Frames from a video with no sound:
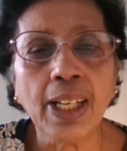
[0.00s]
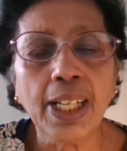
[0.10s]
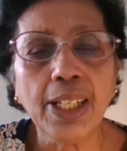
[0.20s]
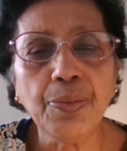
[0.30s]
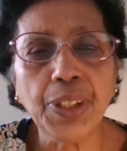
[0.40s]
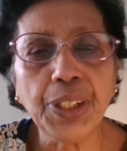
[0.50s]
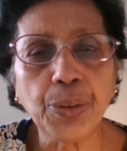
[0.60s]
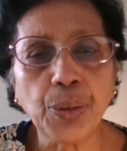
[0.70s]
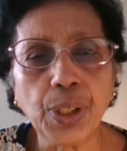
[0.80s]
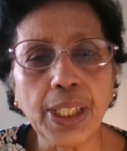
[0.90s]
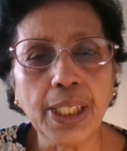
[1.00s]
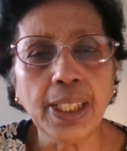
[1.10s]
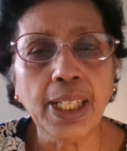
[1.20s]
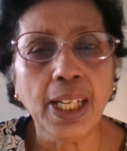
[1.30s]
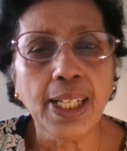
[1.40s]
inventory,
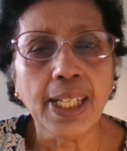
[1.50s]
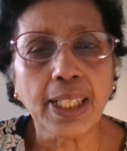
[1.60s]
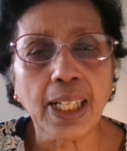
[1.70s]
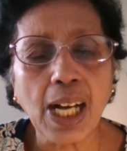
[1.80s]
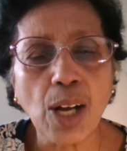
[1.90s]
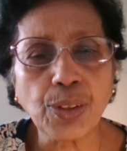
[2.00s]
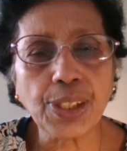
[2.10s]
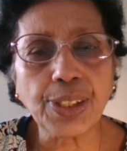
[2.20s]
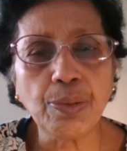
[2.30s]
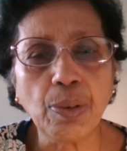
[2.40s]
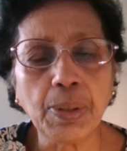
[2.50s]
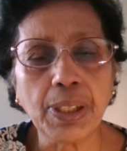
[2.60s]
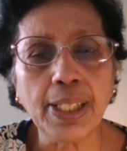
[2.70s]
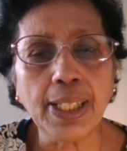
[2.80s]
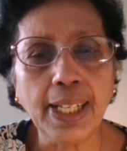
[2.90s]
accounts receivable,
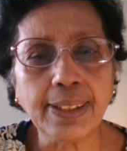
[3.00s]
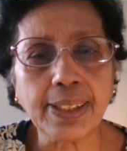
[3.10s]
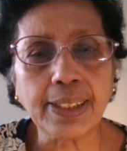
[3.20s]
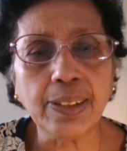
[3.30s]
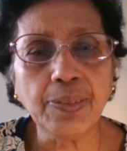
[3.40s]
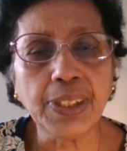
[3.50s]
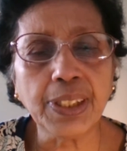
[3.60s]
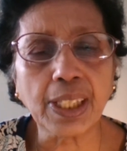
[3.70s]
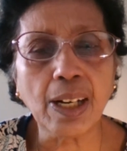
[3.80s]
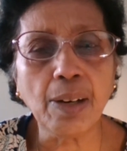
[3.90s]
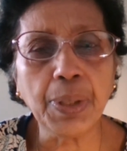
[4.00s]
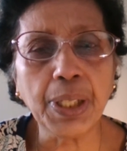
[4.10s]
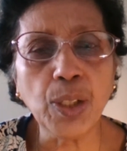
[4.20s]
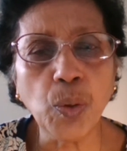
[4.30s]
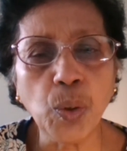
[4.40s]
assets which the
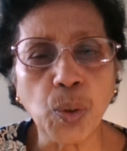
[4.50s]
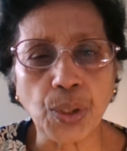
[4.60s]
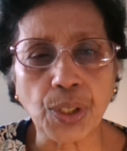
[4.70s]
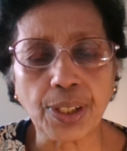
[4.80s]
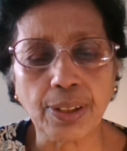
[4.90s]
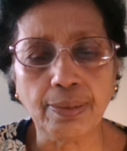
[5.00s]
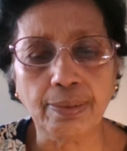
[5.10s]
company owns.